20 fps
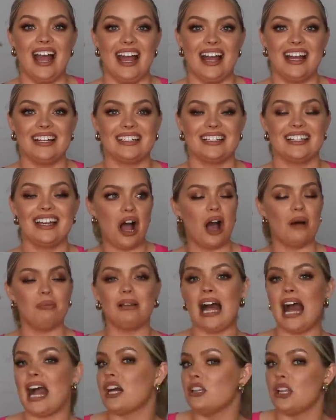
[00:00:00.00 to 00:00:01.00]
and a
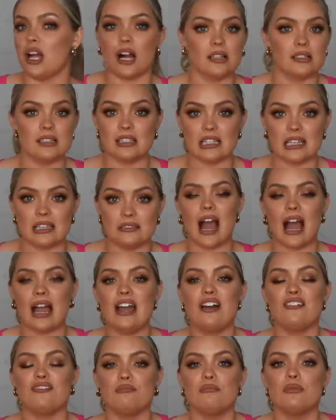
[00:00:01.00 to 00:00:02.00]
black long sleeve. I
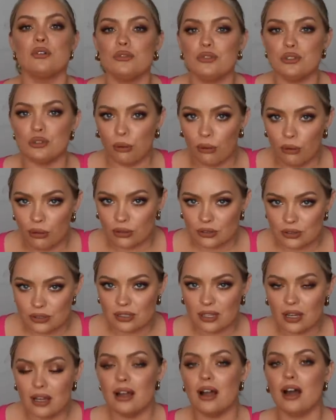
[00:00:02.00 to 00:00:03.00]
have
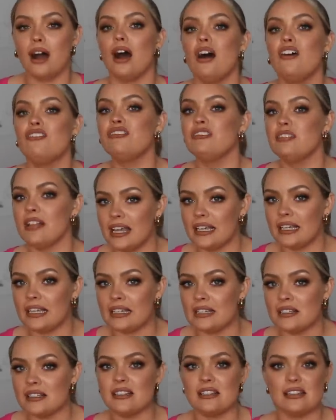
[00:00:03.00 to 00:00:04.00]
multiples of
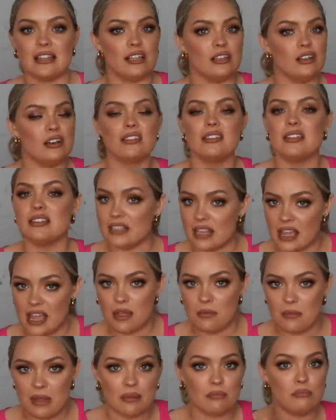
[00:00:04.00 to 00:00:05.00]
leggings that look the
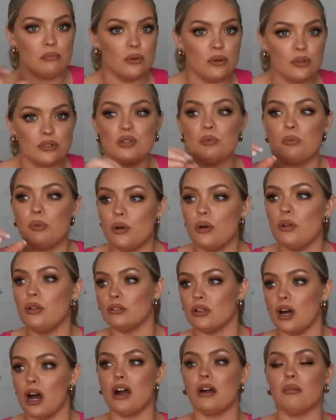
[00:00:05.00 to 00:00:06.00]
same and multiple
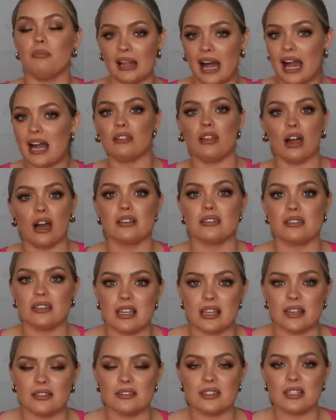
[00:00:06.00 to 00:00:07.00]
long black long
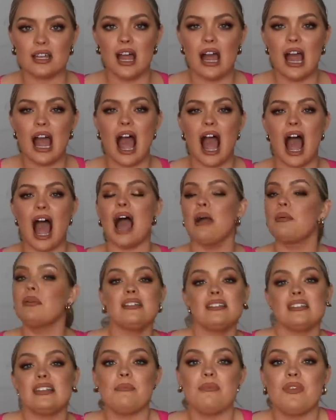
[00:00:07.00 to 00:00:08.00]
sleeves. I wear
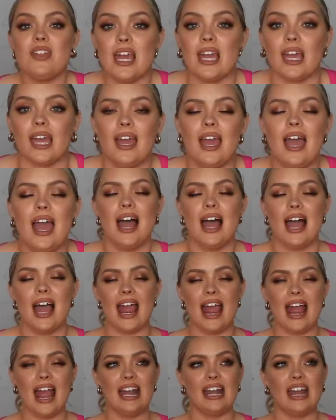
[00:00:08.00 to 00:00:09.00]
the same thing.
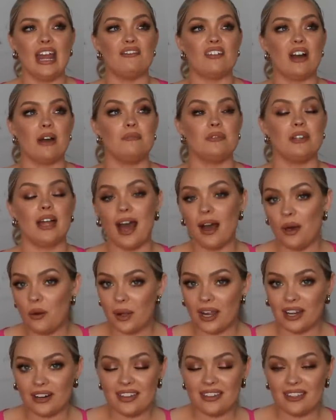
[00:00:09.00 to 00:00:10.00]
And if I'm not
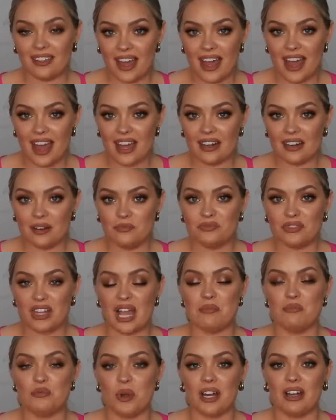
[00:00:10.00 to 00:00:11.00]
wearing that,
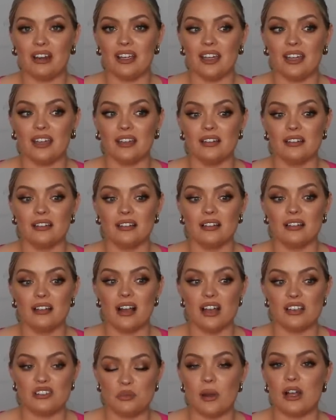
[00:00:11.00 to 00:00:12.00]
I'm wearing
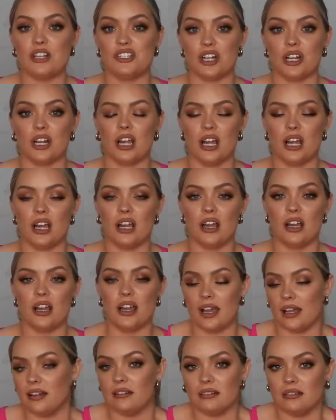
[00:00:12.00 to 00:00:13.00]
a sweatshirt
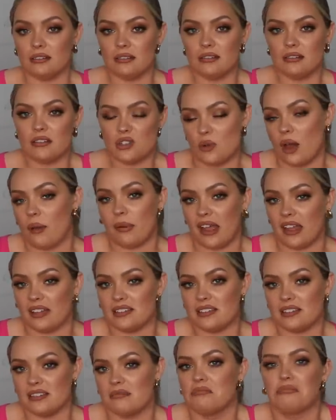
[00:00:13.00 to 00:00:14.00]
and
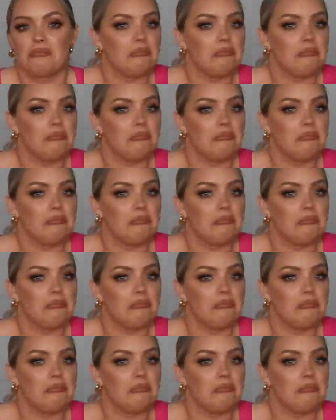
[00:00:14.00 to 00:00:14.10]
sweatpants